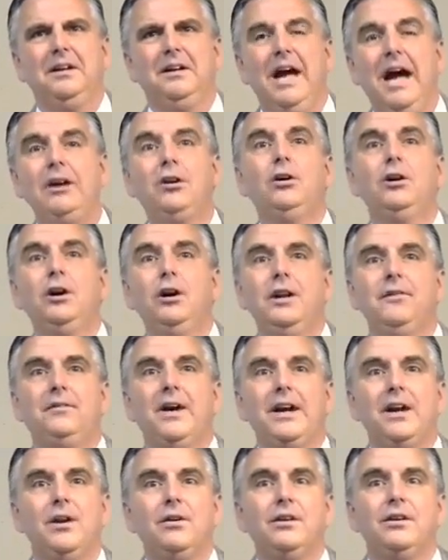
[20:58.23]
I could if I
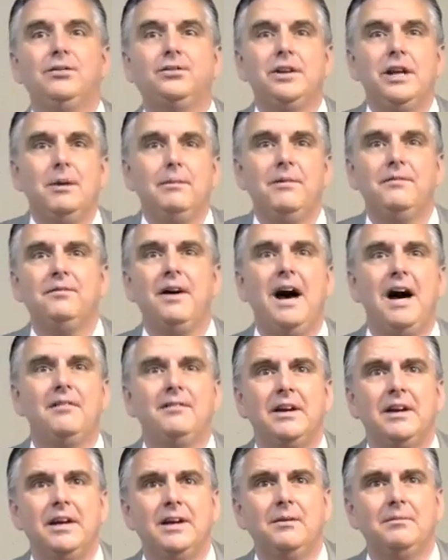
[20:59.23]
go to the gym at 5
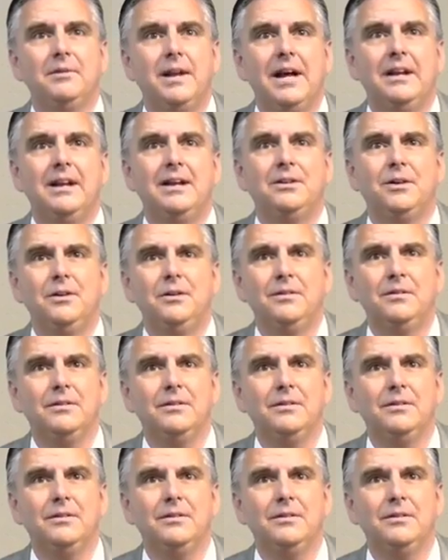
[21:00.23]
a.m. like they do.